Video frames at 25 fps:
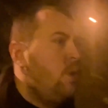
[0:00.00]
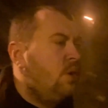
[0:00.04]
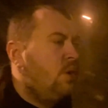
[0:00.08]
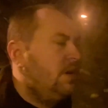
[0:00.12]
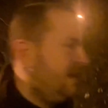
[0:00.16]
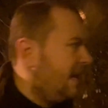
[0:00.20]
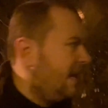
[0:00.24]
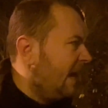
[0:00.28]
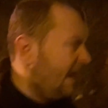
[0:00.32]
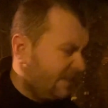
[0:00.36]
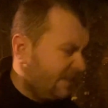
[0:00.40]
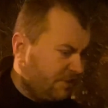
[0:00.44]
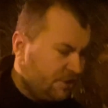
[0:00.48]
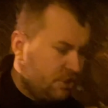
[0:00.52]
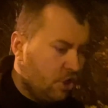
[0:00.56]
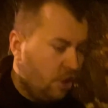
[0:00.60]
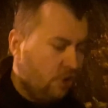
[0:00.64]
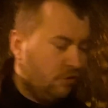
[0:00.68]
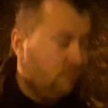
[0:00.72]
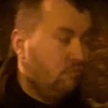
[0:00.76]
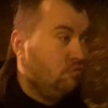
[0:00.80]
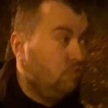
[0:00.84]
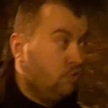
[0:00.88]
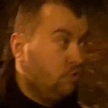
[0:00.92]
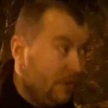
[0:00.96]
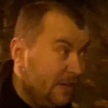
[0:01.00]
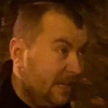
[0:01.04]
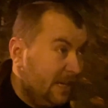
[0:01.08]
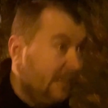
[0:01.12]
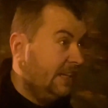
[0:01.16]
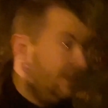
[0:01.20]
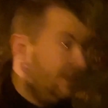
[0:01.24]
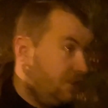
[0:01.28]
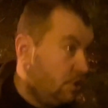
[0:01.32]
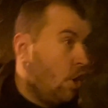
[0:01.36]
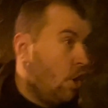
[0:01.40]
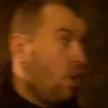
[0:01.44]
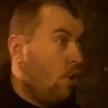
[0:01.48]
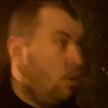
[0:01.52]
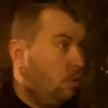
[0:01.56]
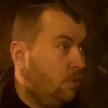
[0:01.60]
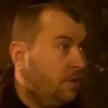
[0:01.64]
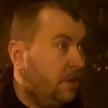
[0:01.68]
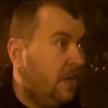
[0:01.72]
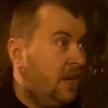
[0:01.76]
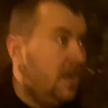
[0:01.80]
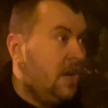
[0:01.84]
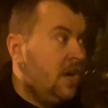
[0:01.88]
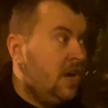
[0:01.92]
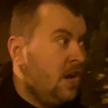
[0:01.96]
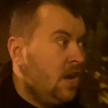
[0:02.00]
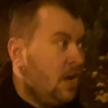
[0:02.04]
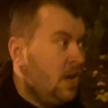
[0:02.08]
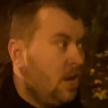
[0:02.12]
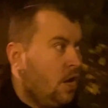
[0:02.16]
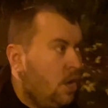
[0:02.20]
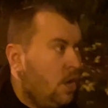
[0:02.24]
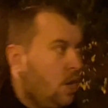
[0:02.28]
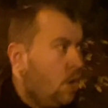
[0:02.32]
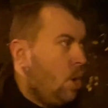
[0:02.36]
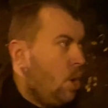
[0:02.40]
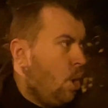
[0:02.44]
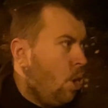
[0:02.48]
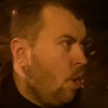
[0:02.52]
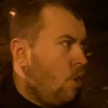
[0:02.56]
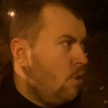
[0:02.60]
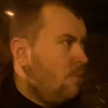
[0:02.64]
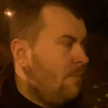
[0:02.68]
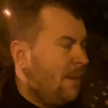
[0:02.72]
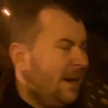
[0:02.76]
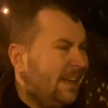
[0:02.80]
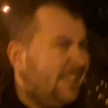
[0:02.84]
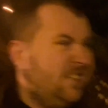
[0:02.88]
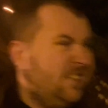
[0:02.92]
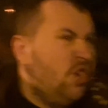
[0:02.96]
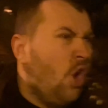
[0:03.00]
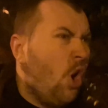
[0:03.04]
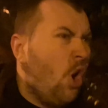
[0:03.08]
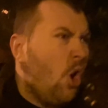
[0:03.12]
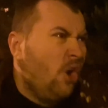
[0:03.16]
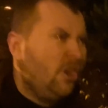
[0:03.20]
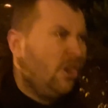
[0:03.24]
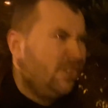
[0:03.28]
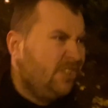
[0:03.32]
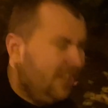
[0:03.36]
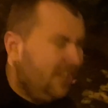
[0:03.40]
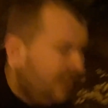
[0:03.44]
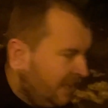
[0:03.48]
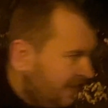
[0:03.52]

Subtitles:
Yeah, it's gotten really cold. Oh my God.